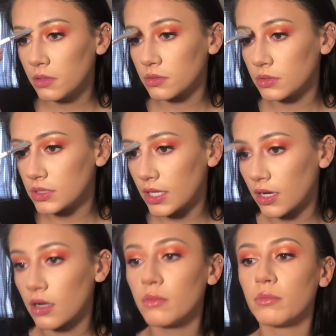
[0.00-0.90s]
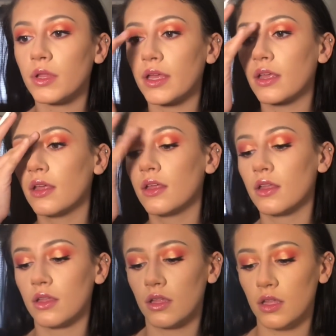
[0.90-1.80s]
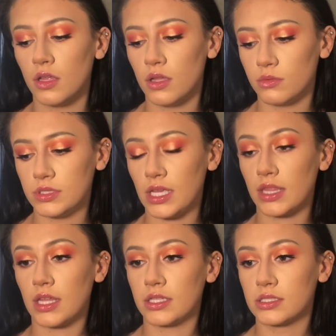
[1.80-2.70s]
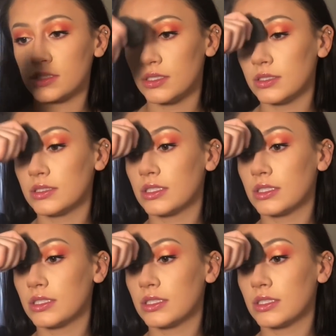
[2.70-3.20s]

It was always there, but like, take this.